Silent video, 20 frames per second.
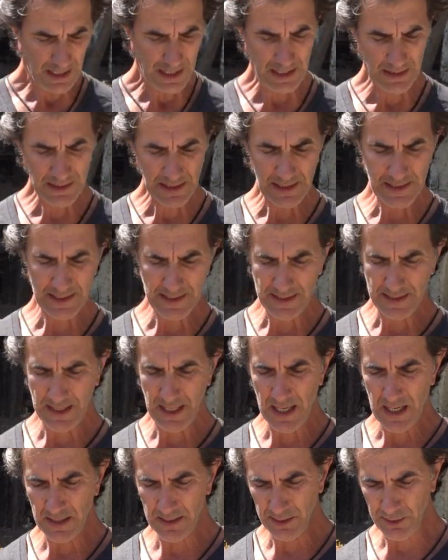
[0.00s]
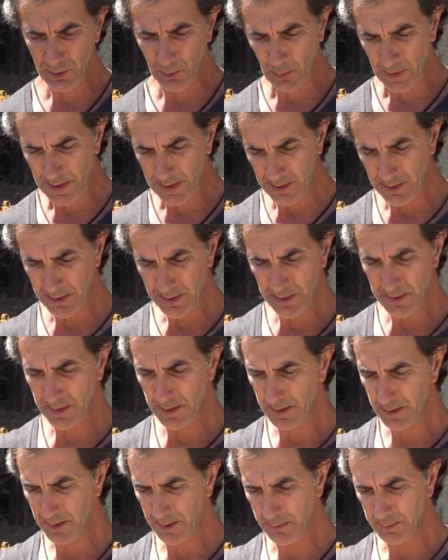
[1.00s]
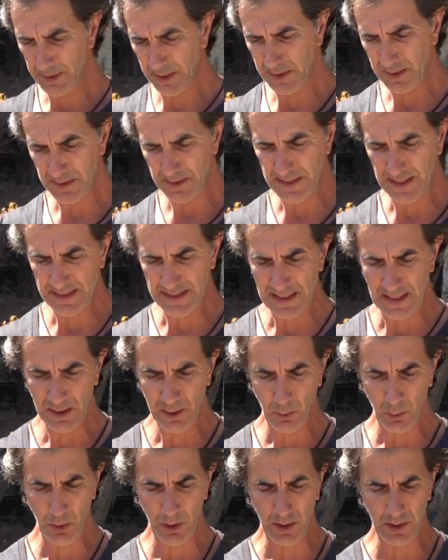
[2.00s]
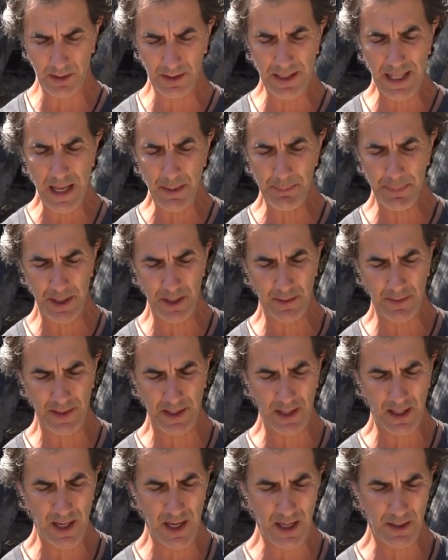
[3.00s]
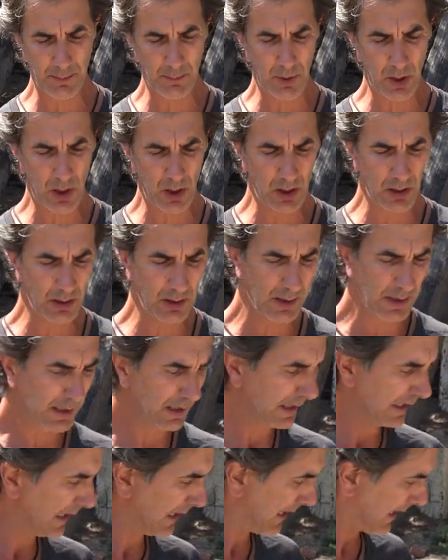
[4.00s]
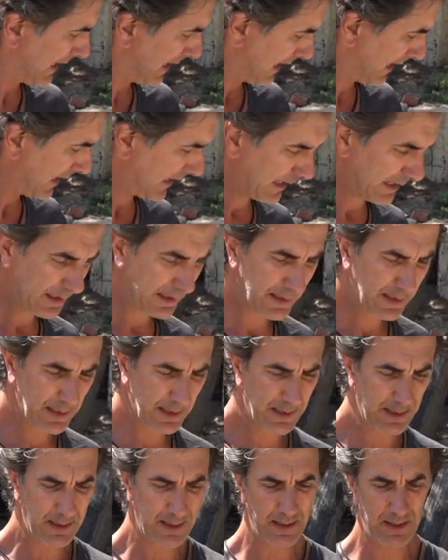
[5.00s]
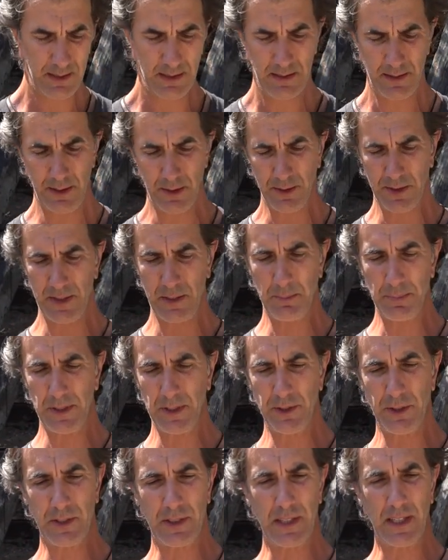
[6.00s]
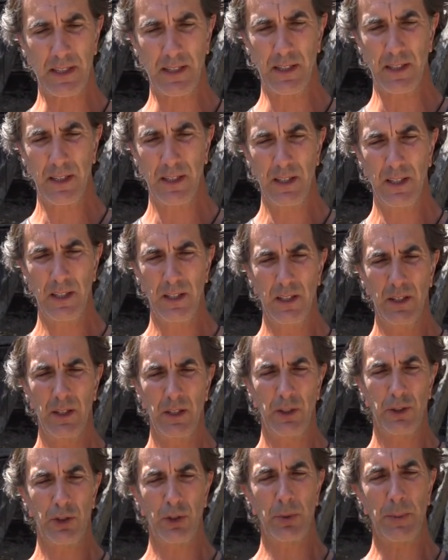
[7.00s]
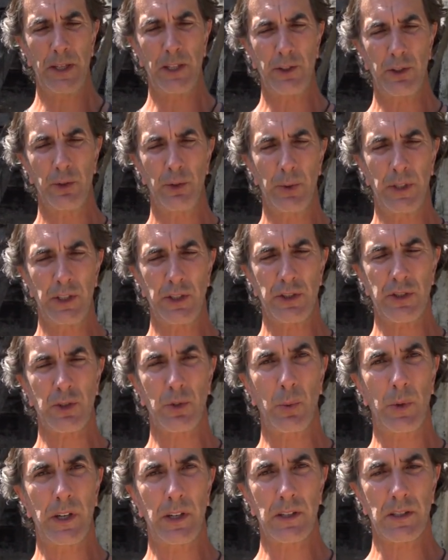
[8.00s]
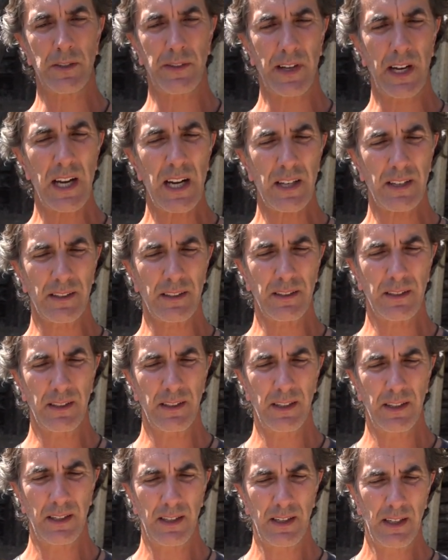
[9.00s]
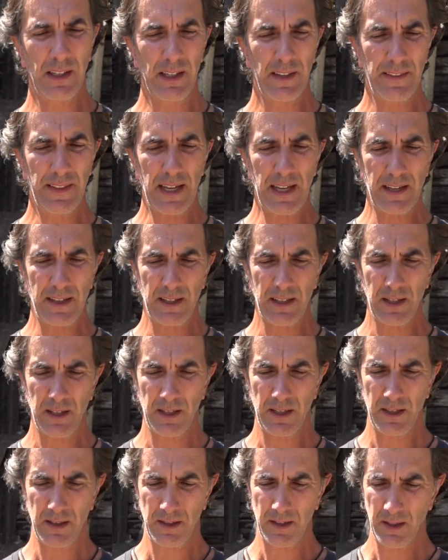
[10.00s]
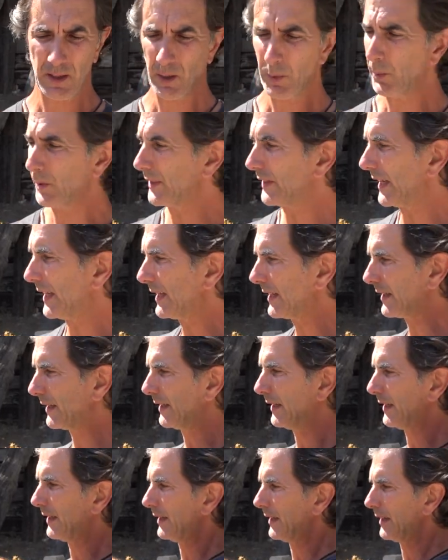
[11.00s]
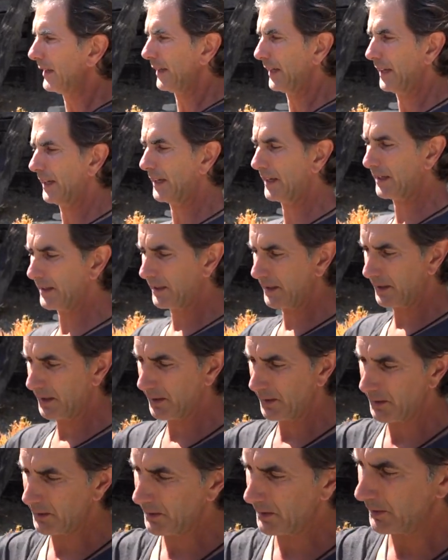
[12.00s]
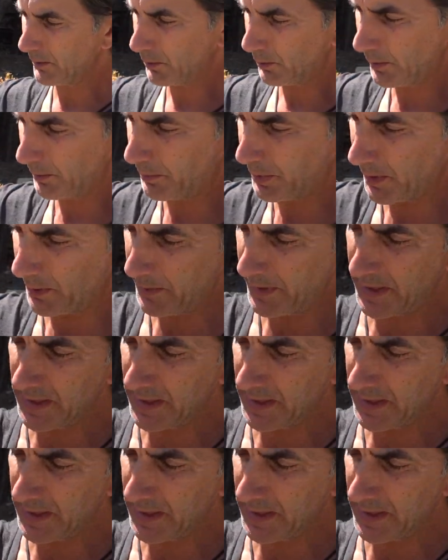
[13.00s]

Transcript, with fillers: I like these cotton squares because they tend to work a lot better than a cotton ball. And they're simply just like two by two inch squares of cotton that we take and we put them